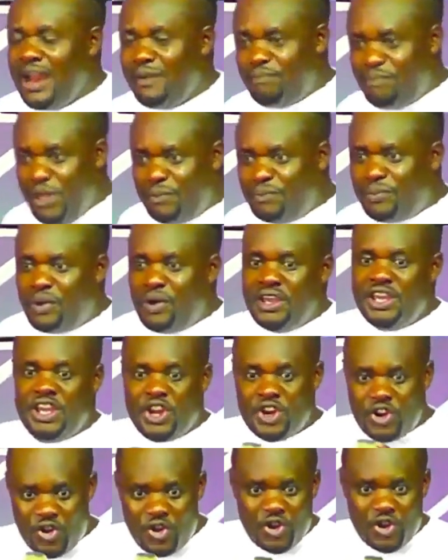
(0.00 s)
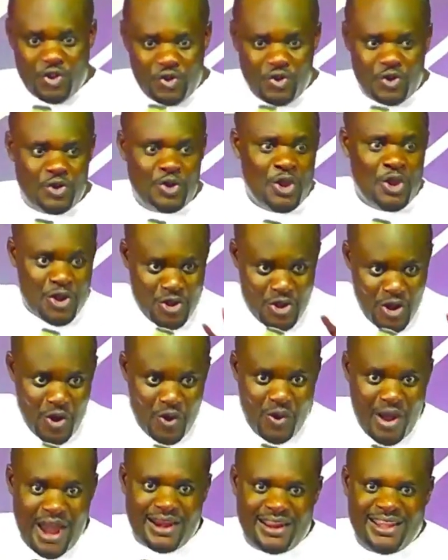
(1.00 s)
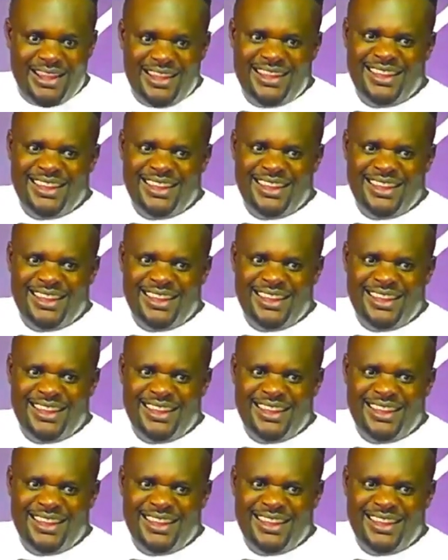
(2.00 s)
people ignore you, don't worry.